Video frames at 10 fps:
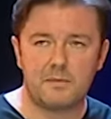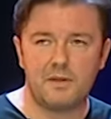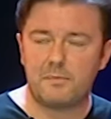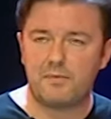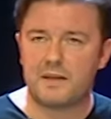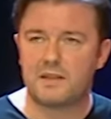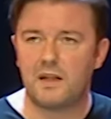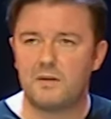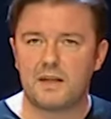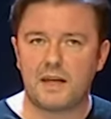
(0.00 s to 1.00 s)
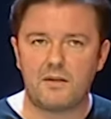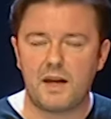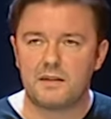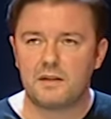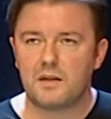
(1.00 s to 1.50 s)
I mean, the breast alone take her
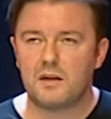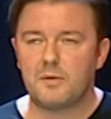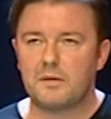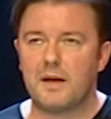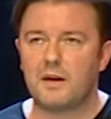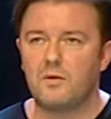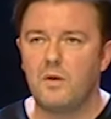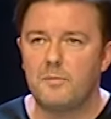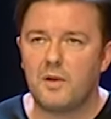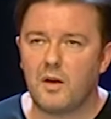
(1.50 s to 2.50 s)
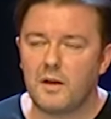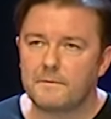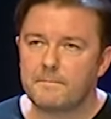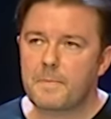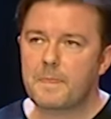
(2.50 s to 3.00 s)
ahead of the turbot, the mackerel. I'm not,
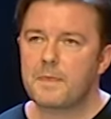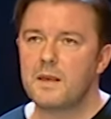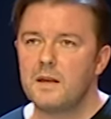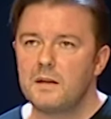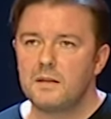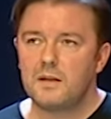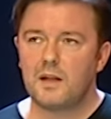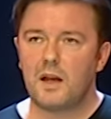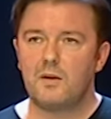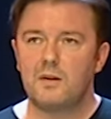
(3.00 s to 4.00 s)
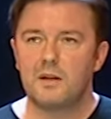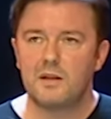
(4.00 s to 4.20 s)
you know.